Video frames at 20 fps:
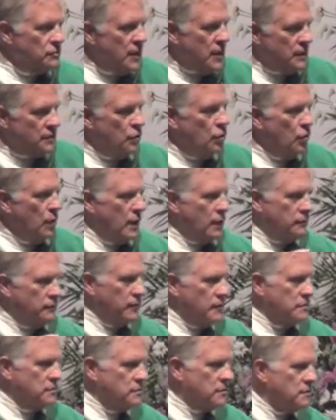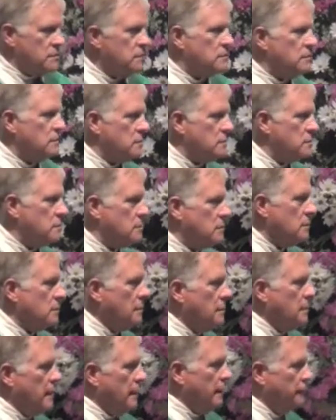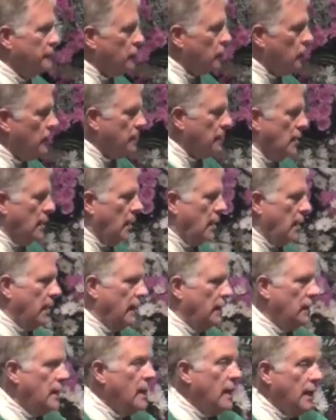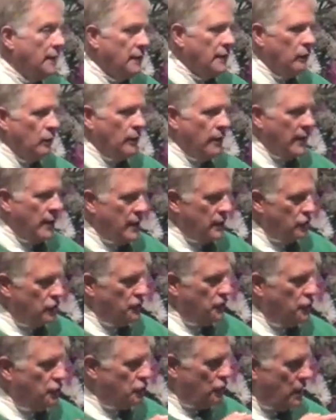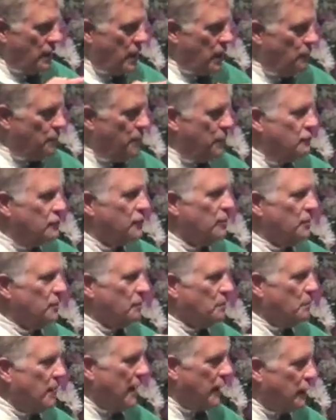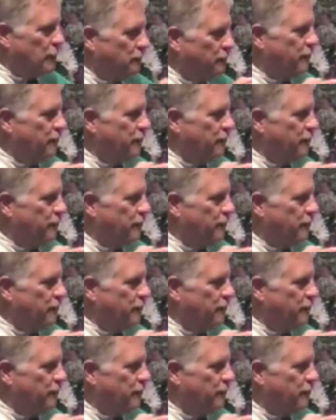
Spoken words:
do not go out of existence after we die, and that we actually do help each other back